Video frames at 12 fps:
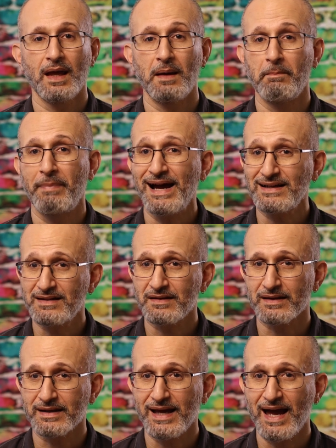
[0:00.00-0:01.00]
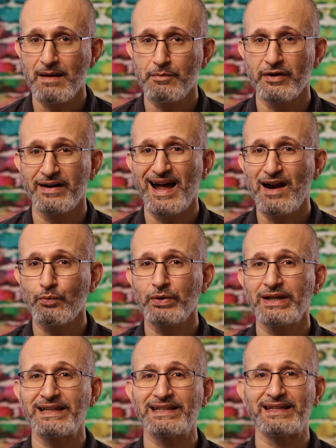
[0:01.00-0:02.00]
And back to the camera not
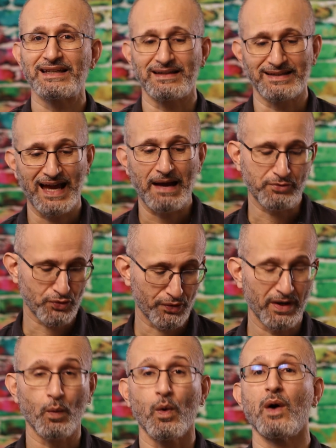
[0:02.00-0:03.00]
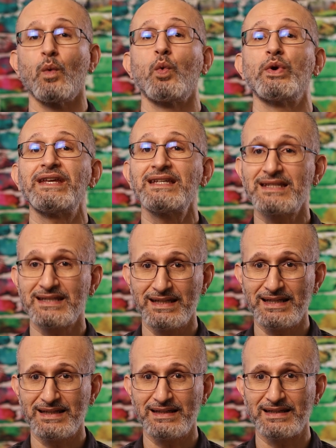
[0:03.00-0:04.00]
really capturing what we
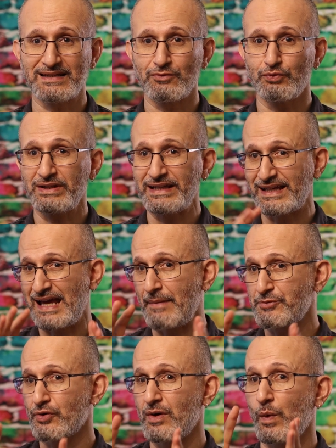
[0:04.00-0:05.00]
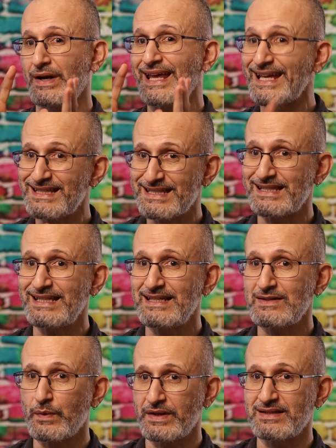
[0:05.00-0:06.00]
see, it's really capturing what it
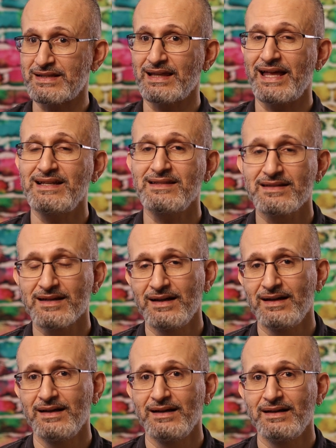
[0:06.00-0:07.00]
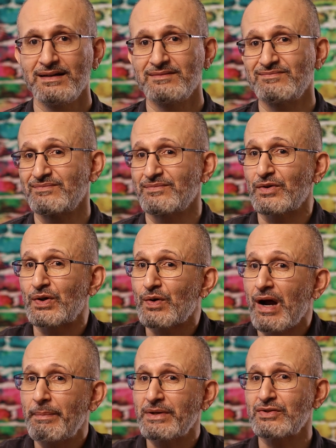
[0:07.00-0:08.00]
sees with its lens.
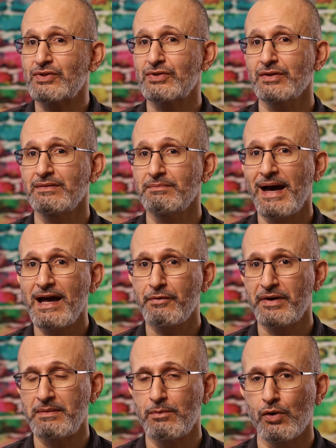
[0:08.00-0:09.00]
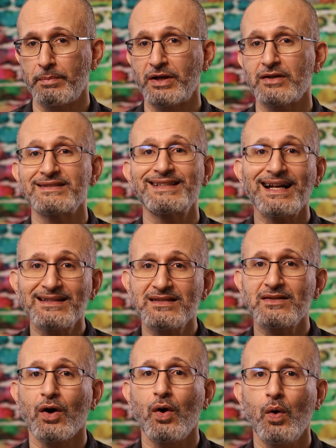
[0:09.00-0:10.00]
Cropping shouldn't matter anymore, because
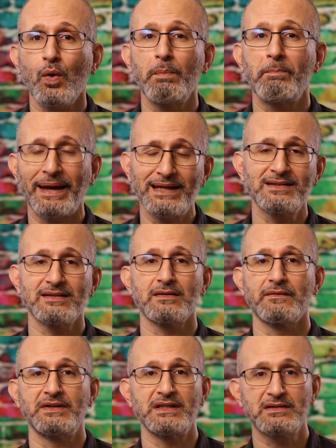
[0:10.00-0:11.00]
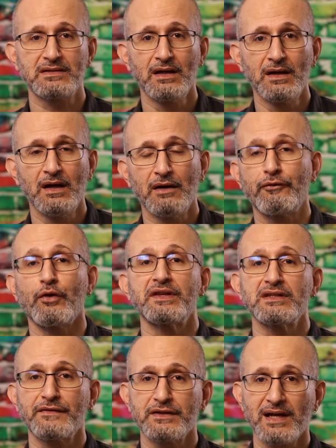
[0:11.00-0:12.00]
that's the whole basis of for
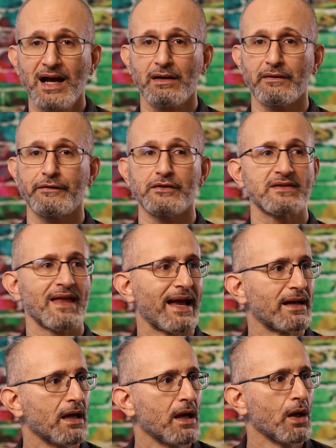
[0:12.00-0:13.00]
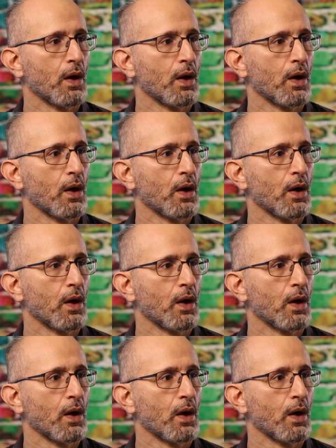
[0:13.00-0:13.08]
these photographers, that